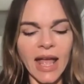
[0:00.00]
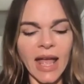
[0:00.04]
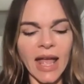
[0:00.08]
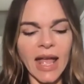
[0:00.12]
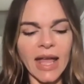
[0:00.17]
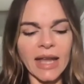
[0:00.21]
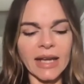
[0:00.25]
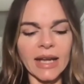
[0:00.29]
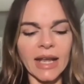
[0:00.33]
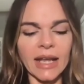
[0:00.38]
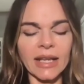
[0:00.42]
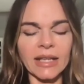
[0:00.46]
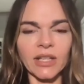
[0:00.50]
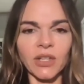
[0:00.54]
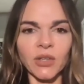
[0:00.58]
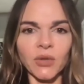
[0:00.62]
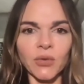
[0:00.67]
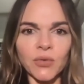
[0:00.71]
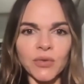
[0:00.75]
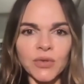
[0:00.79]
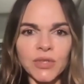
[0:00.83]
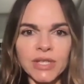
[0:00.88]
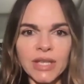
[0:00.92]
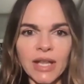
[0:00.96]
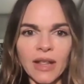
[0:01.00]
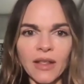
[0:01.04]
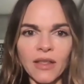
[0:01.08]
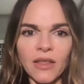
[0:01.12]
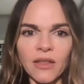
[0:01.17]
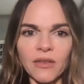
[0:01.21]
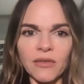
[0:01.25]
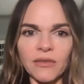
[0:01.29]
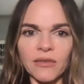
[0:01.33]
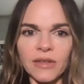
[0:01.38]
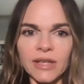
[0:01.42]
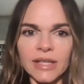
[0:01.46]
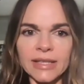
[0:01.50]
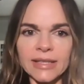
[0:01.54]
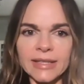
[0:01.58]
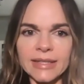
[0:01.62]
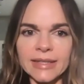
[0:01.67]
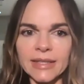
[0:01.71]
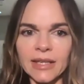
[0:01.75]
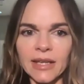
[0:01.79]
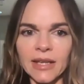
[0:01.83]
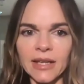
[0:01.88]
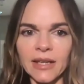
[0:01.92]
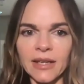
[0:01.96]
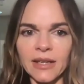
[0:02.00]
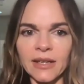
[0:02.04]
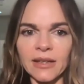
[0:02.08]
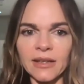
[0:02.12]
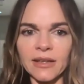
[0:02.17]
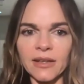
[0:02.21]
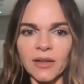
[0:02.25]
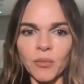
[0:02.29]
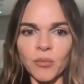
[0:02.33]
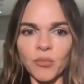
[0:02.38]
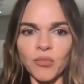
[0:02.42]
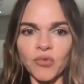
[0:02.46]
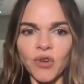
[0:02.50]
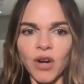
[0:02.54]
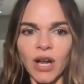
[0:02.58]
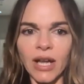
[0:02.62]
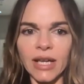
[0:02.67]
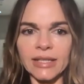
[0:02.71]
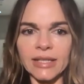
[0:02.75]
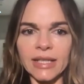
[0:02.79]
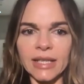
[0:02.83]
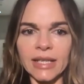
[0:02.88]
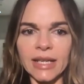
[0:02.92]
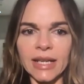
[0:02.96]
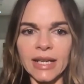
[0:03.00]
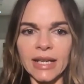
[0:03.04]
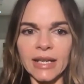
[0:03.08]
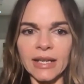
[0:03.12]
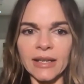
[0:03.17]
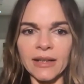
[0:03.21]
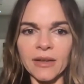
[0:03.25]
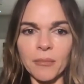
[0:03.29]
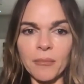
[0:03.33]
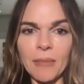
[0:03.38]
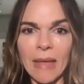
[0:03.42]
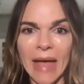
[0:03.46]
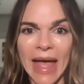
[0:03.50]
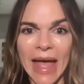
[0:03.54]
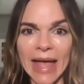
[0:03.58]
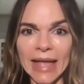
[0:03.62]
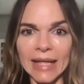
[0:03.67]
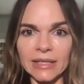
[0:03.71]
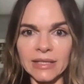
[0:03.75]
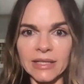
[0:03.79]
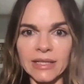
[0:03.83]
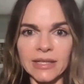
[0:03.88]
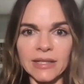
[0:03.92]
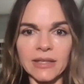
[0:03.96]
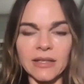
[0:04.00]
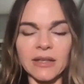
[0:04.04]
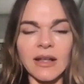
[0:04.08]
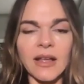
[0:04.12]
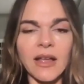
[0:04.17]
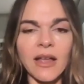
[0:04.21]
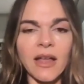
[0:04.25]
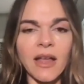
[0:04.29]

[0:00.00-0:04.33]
and I use the VC brightening pads.